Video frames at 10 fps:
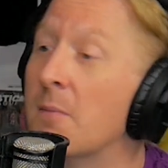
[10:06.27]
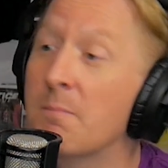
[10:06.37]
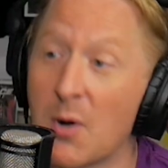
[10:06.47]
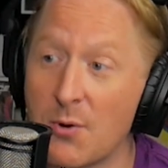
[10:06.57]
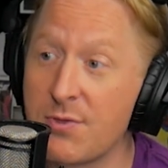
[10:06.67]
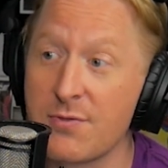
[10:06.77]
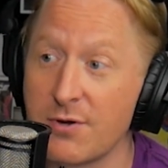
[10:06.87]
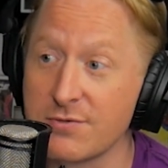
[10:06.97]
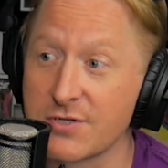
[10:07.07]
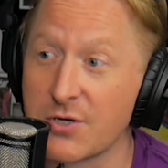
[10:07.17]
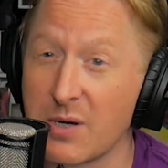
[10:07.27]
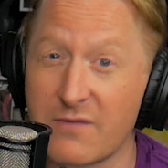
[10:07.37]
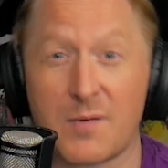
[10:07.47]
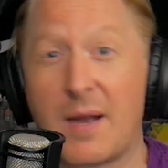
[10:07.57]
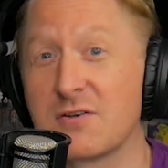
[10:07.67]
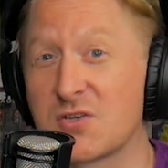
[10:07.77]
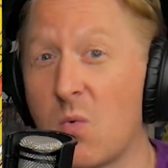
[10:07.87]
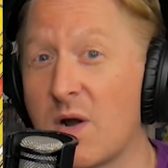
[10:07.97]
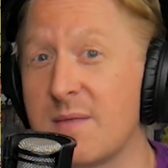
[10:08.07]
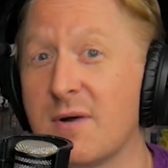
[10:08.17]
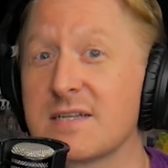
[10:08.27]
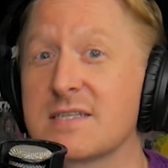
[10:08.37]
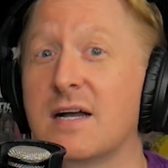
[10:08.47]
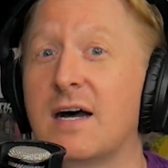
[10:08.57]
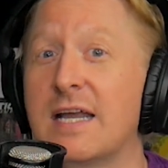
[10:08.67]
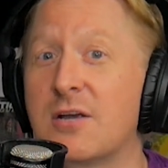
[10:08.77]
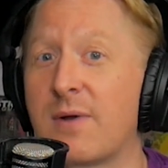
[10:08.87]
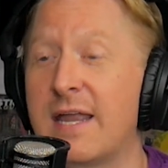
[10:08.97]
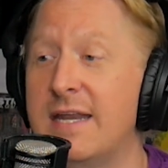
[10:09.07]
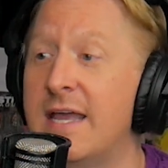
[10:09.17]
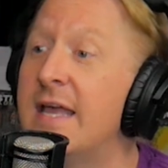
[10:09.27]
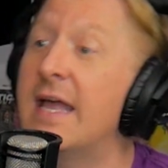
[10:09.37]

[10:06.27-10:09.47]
Both of those are going for about $20 in high grade.